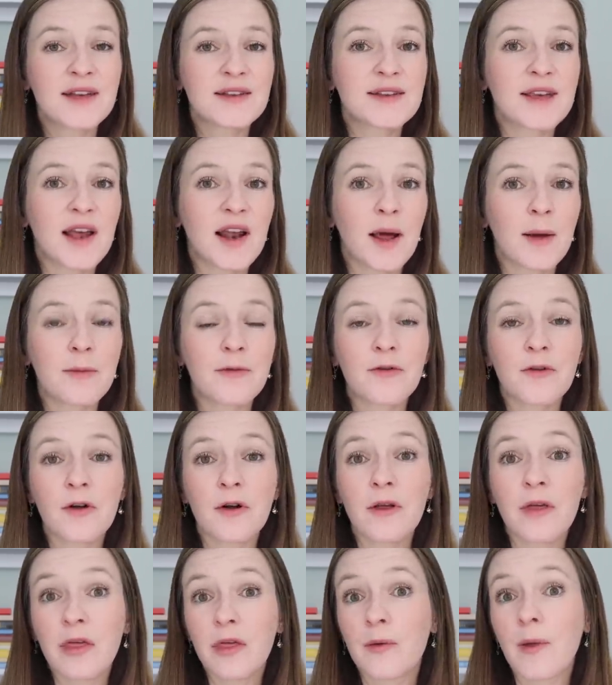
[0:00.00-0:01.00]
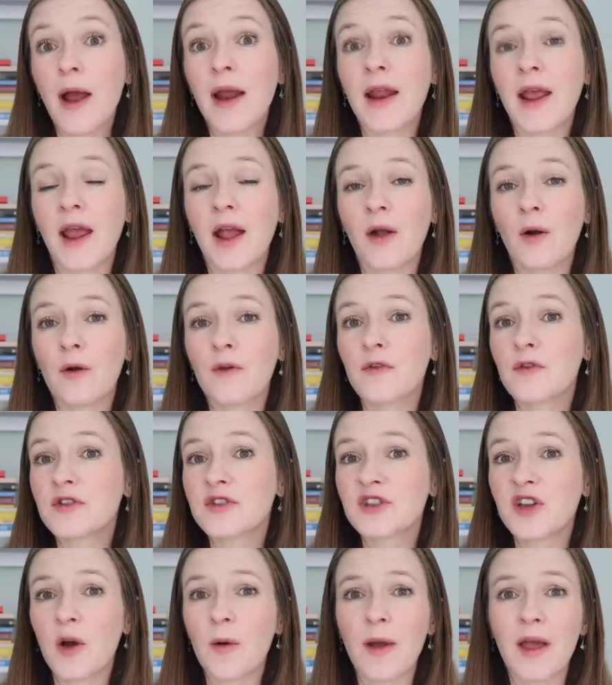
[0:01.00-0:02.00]
set up for threading or for
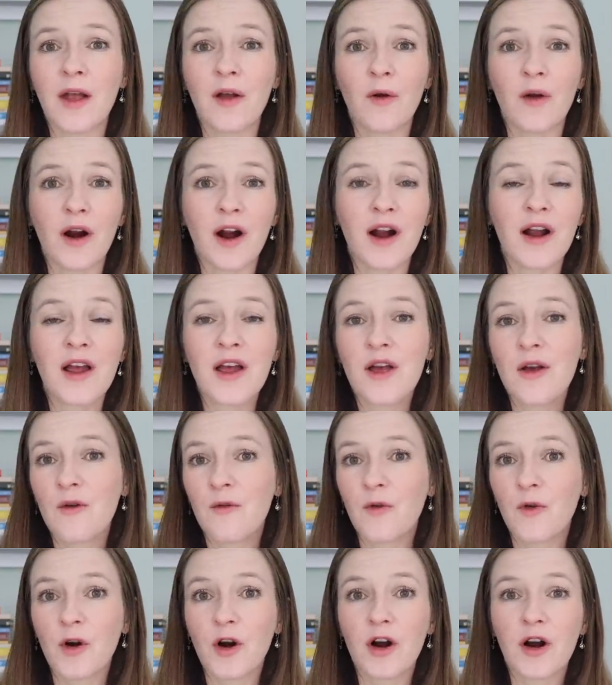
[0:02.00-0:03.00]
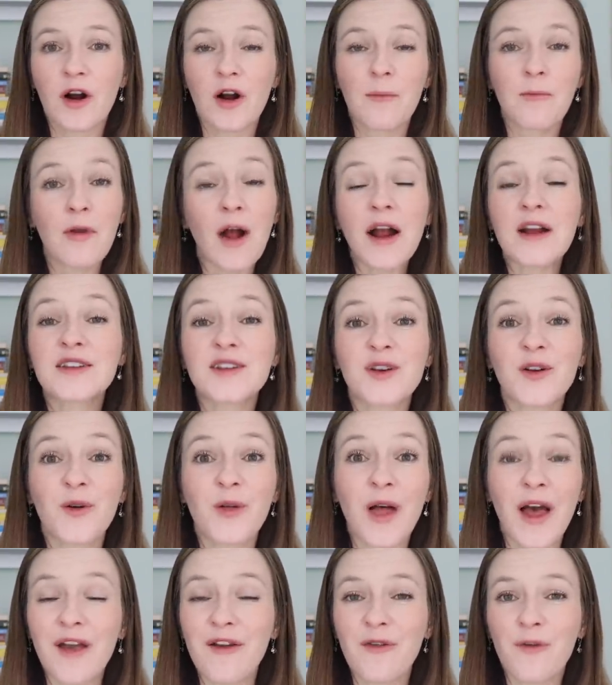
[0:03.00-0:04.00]
sewing or for practical
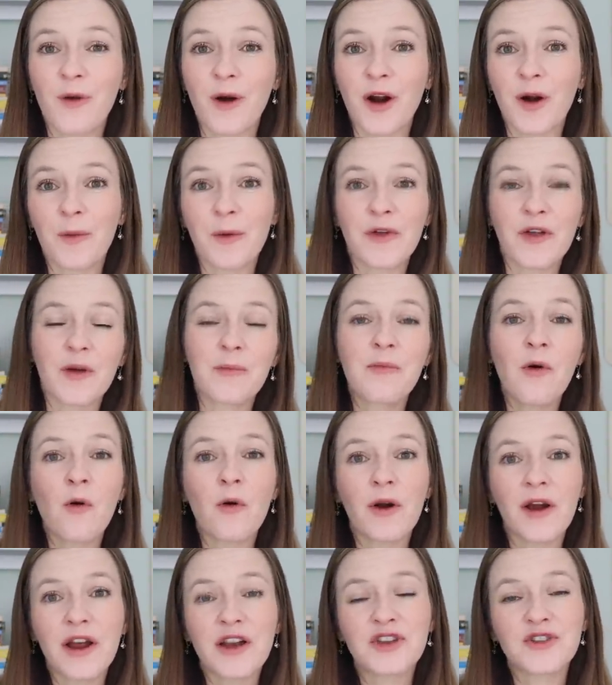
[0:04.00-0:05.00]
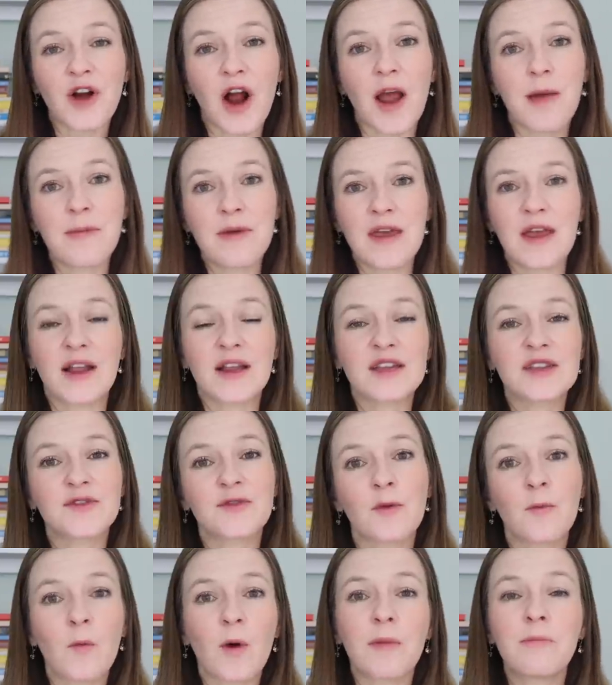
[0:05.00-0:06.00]
life work where they're pouring dry beans
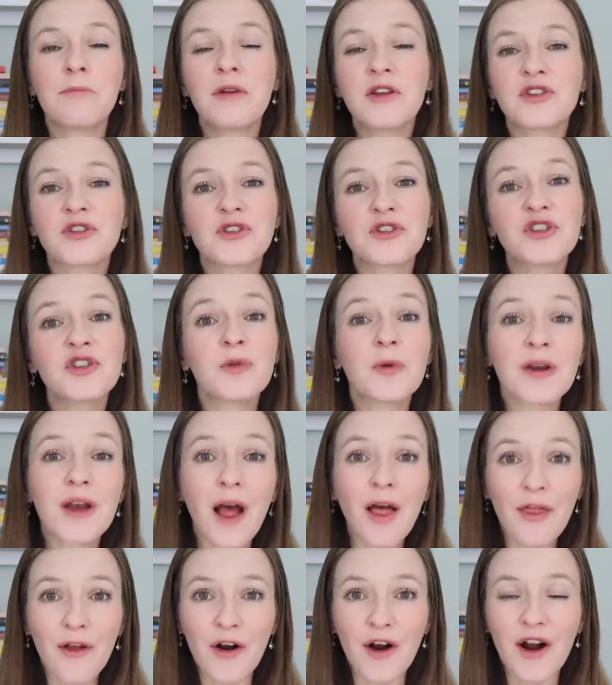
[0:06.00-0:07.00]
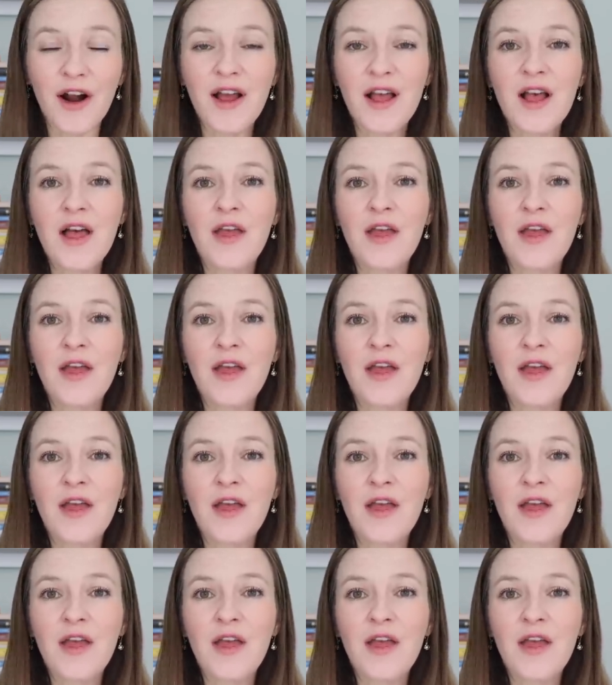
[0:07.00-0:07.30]
from one pitcher to another.